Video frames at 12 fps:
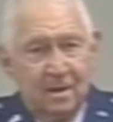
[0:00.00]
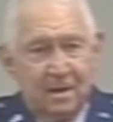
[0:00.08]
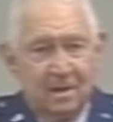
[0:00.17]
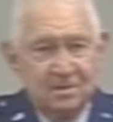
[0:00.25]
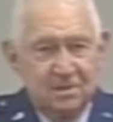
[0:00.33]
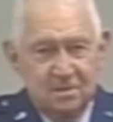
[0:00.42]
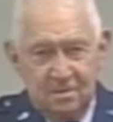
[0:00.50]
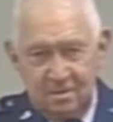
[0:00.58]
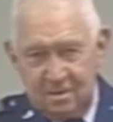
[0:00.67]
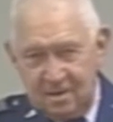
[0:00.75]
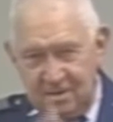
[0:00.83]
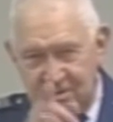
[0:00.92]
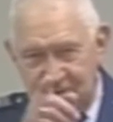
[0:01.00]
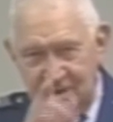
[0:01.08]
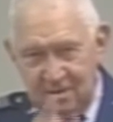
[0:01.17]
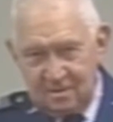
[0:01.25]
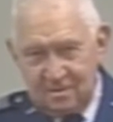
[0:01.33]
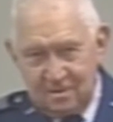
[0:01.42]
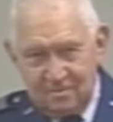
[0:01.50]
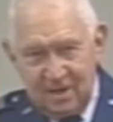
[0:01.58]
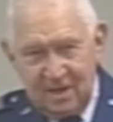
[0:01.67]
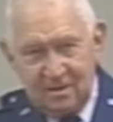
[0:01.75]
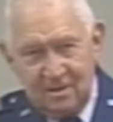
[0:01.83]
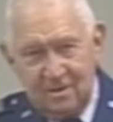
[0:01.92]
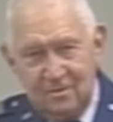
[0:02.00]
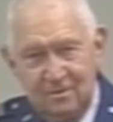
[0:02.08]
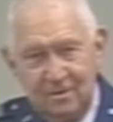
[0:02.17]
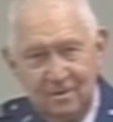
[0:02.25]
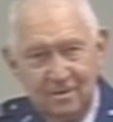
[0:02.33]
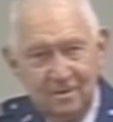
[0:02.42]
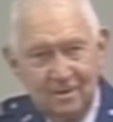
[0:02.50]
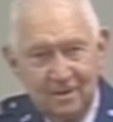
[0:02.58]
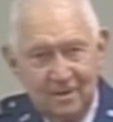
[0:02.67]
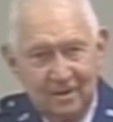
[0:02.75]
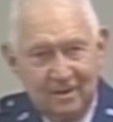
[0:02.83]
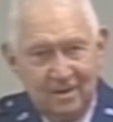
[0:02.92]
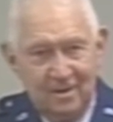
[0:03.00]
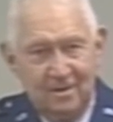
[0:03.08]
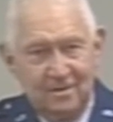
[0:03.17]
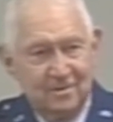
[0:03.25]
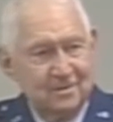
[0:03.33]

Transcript: I was just looking at that skeleton back there on the, in the case.